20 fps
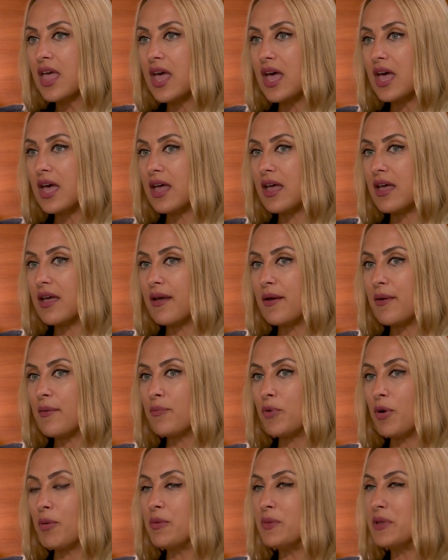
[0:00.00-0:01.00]

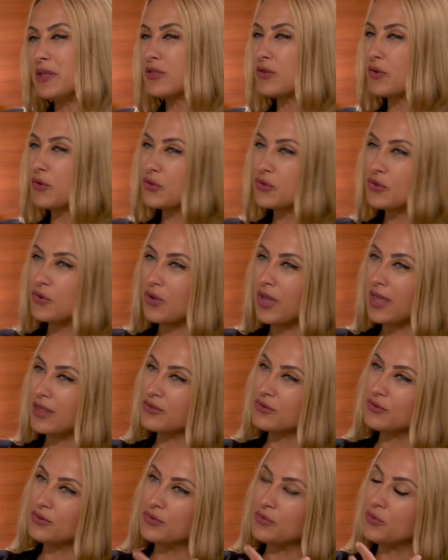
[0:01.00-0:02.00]
Probably it also
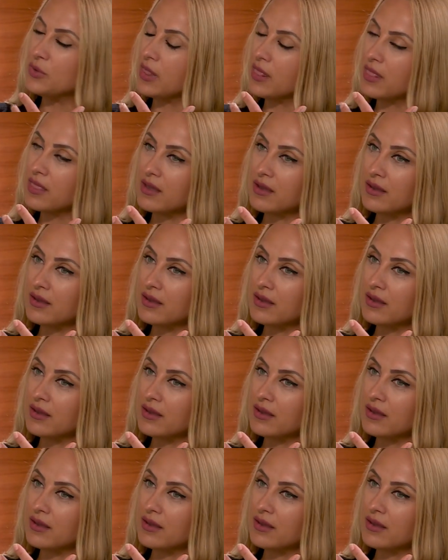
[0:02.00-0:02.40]
has to do with